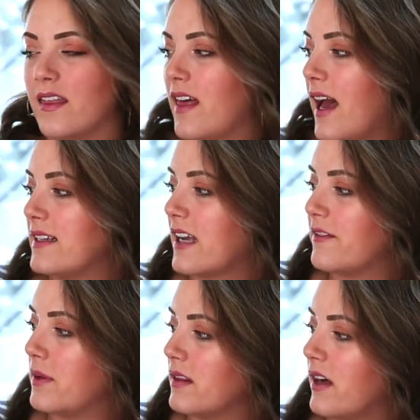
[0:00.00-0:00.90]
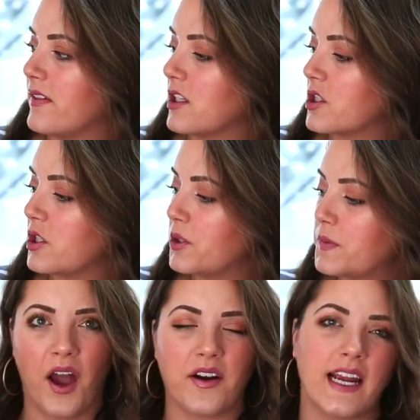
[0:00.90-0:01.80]
that I've been loving
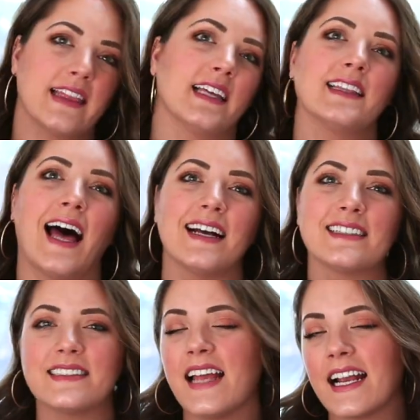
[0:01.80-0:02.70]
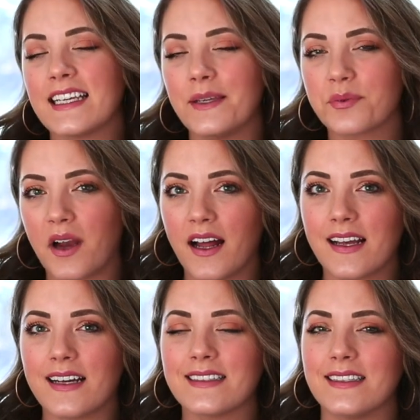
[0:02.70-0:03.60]
too. All right, the last techie
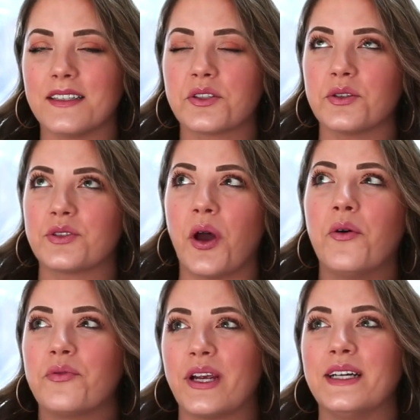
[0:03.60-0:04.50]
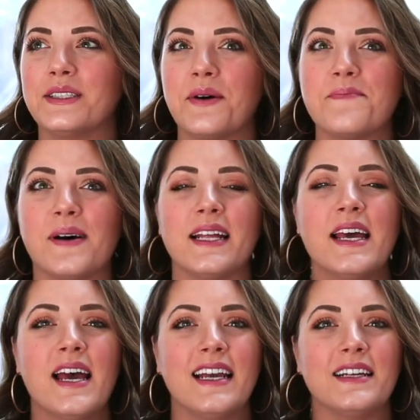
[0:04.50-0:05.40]
product is so random, but
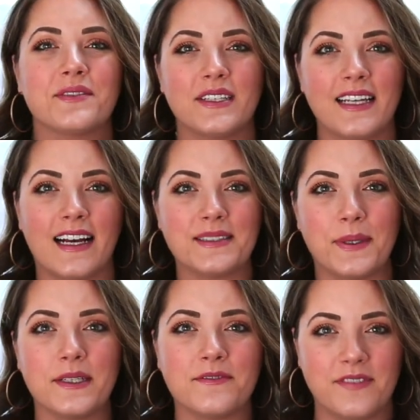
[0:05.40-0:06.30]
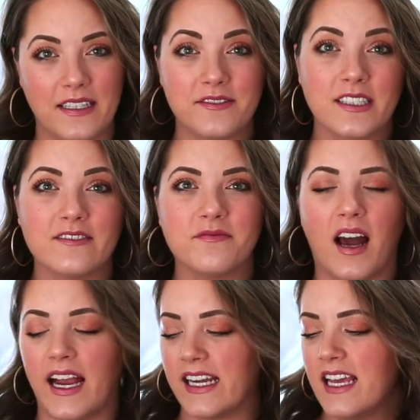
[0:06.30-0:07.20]
it really has been a favorite of
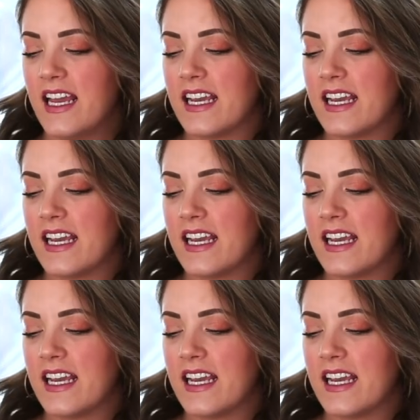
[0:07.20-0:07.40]
mine.